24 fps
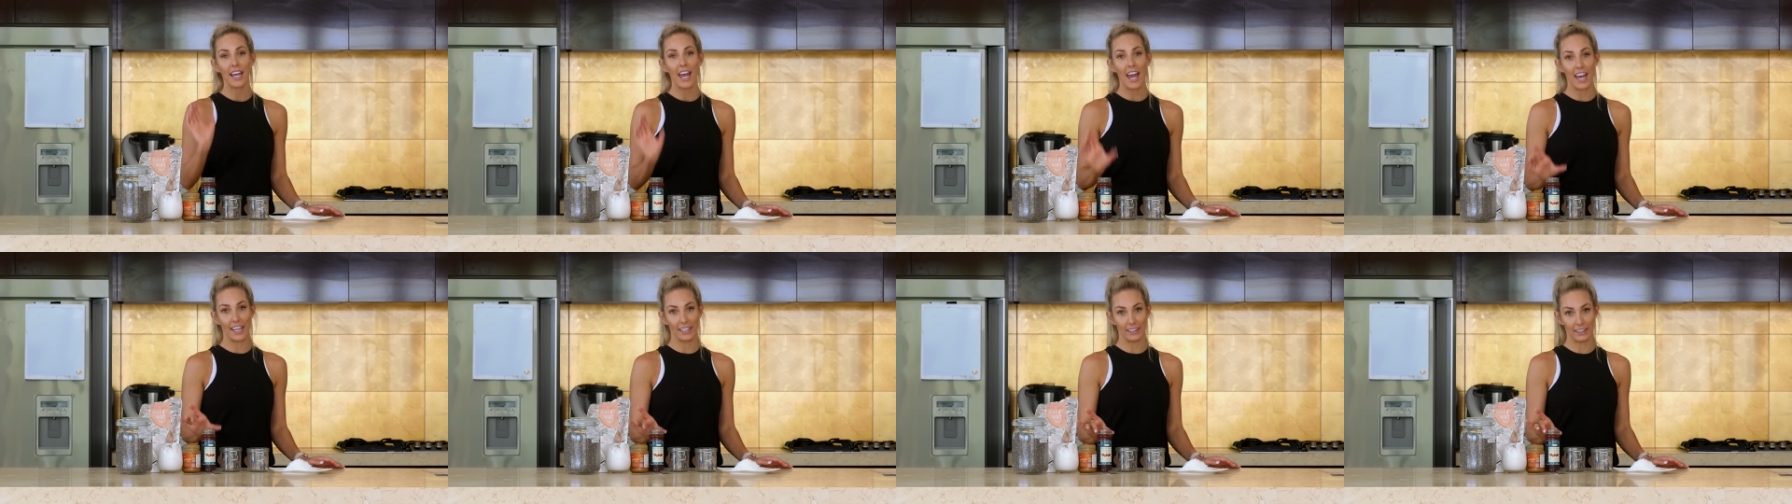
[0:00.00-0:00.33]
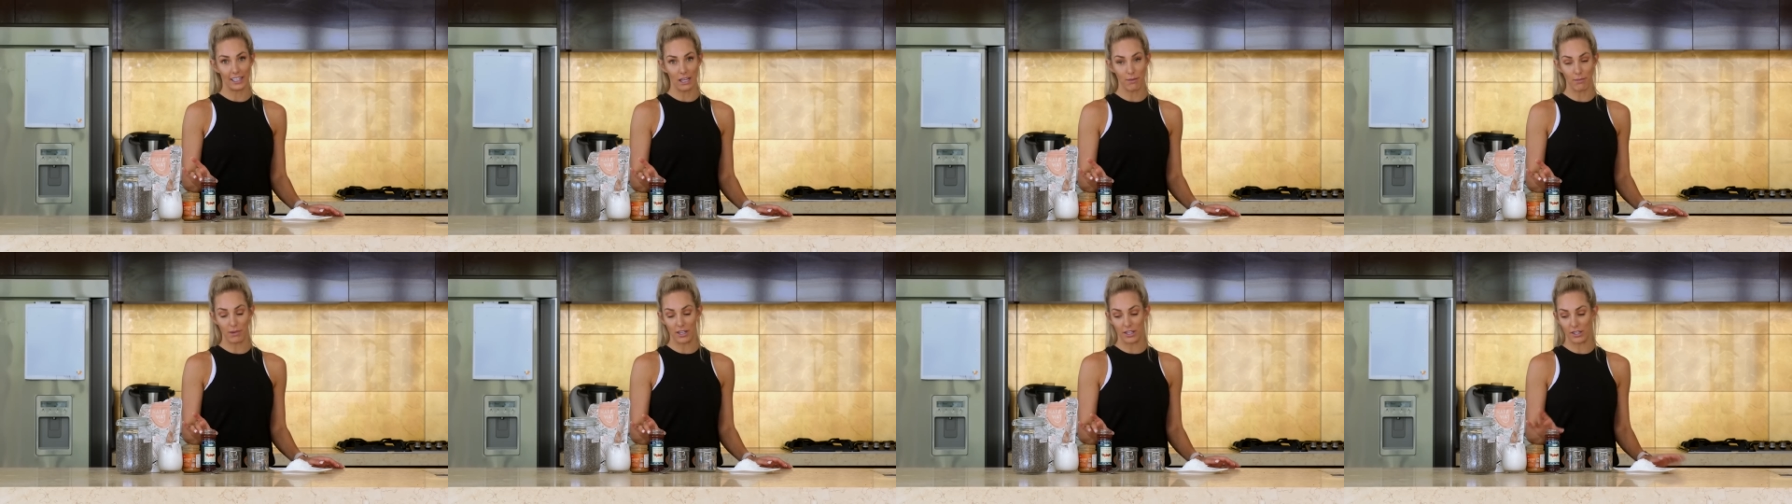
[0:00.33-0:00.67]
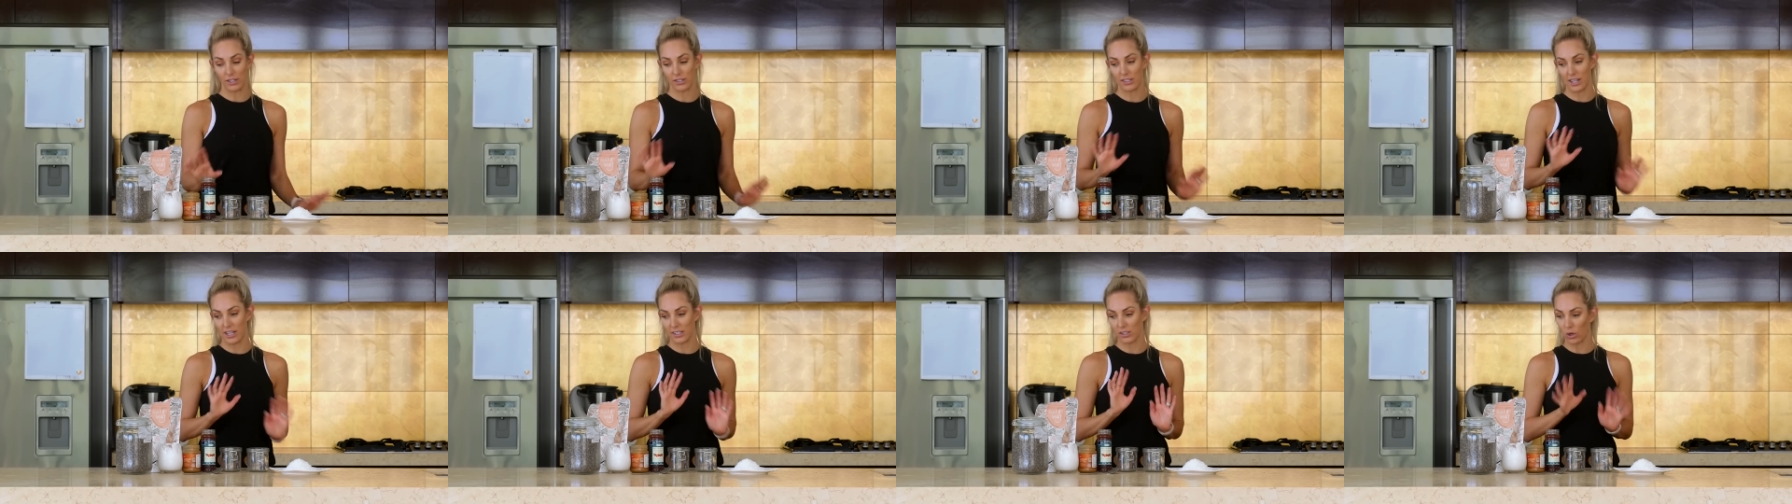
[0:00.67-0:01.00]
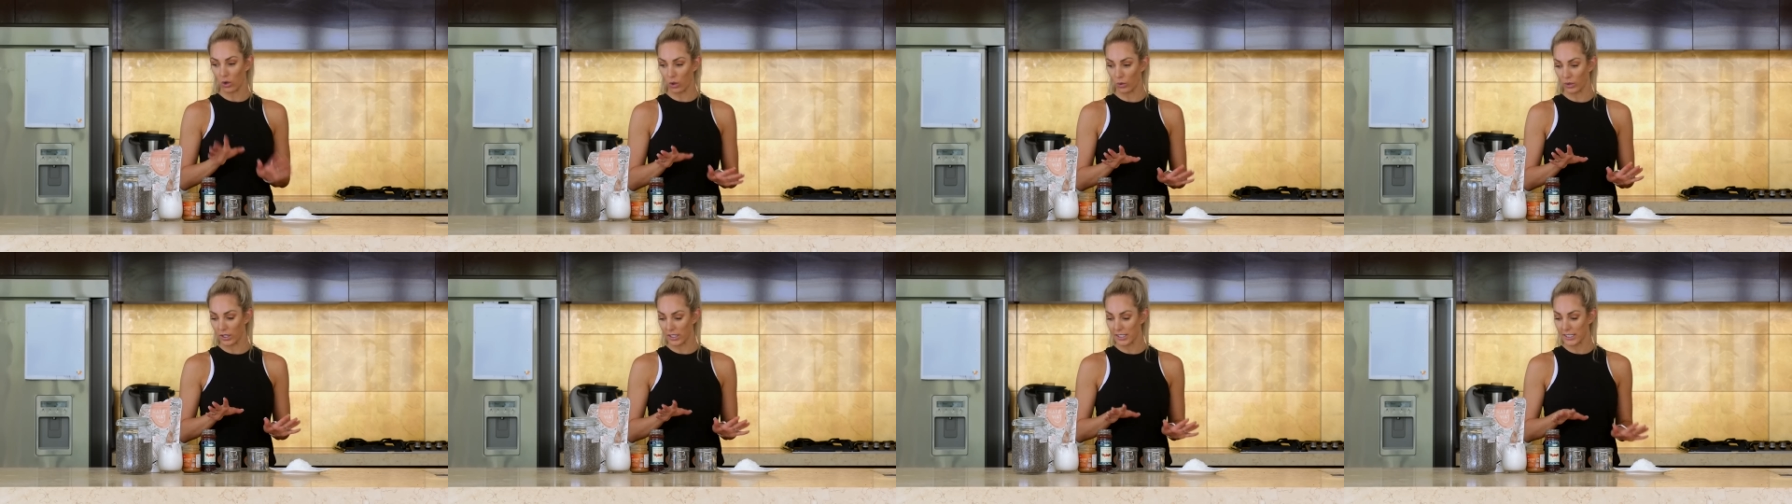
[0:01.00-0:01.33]
and lemons. That's
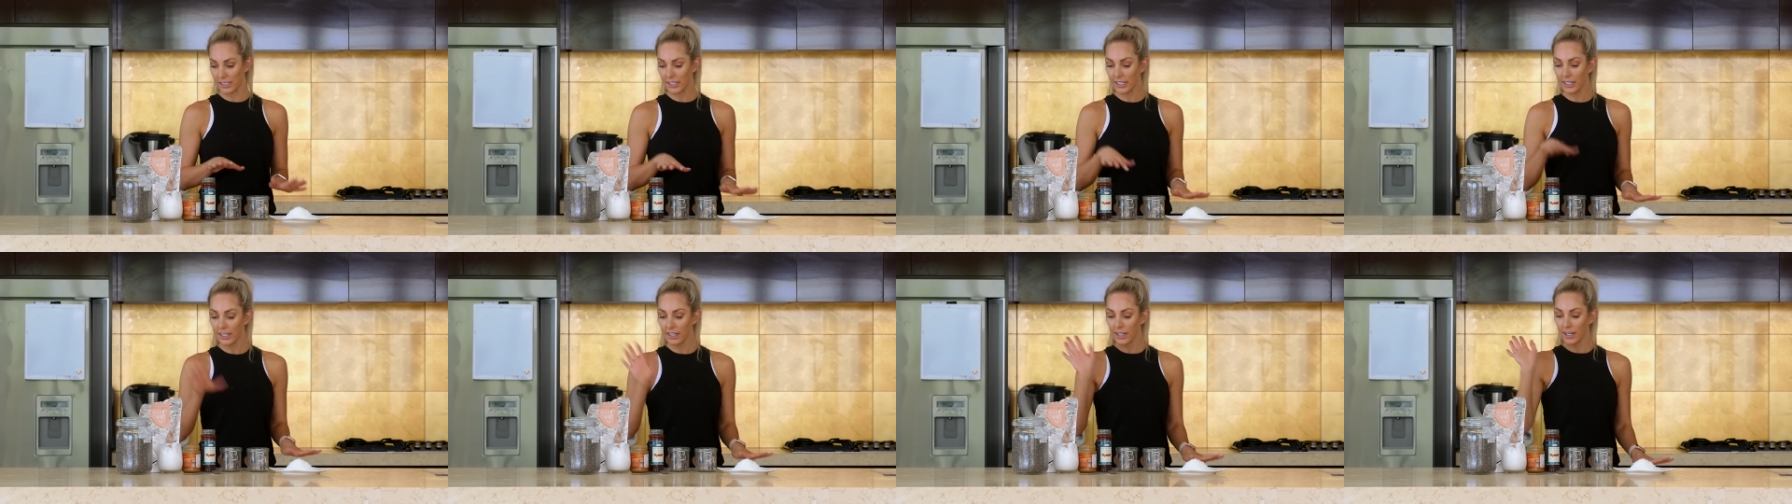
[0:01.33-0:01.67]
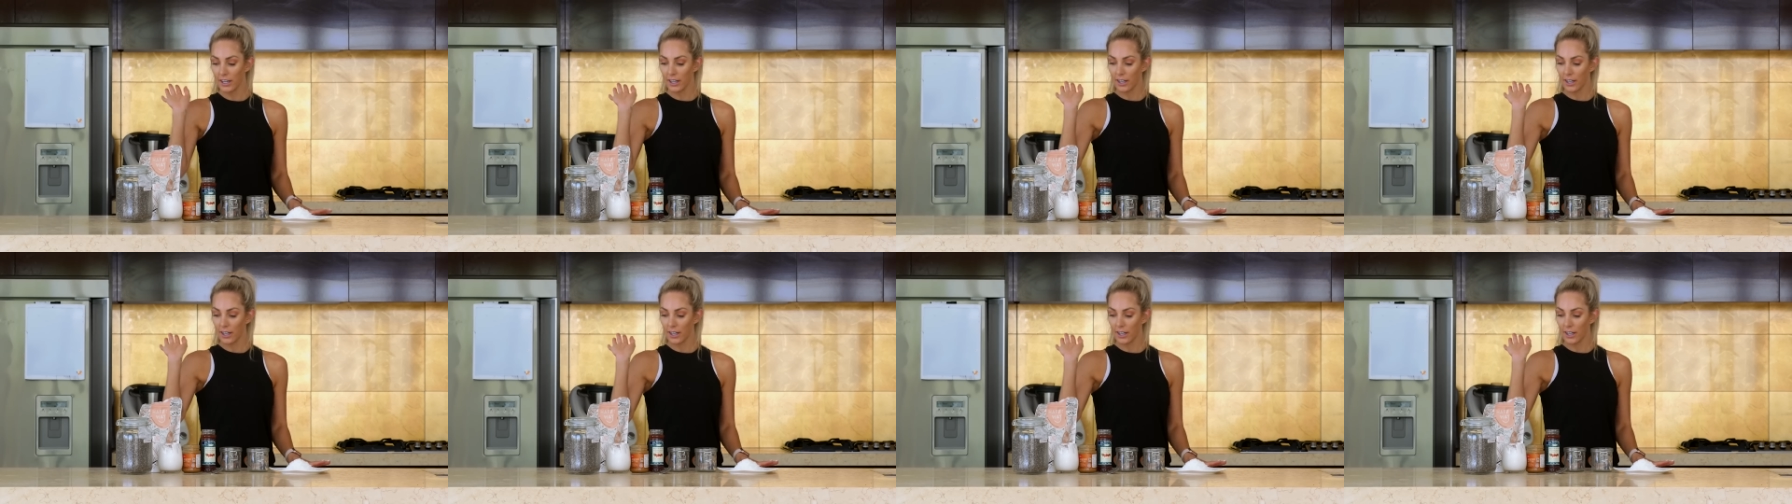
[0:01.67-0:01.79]
all that's in it.